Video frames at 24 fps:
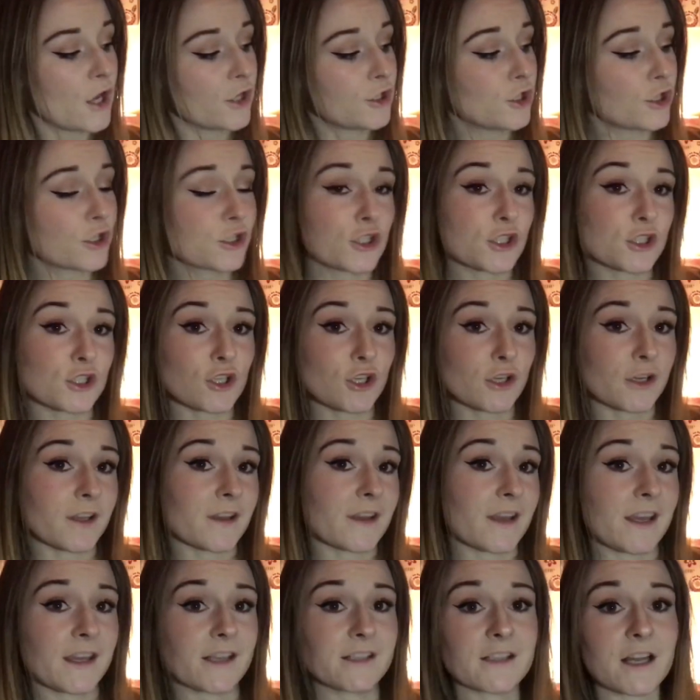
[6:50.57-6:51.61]
you could just look
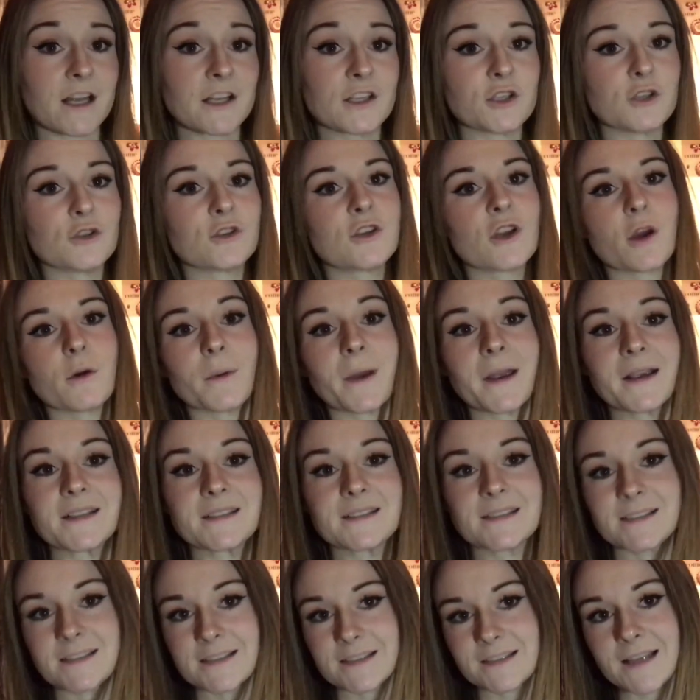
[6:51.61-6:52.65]
at these and you'd know
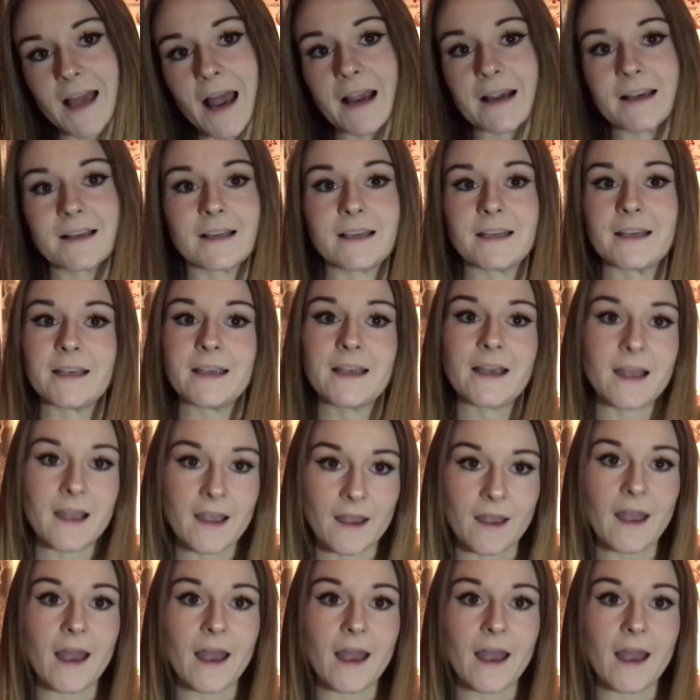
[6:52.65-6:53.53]
exactly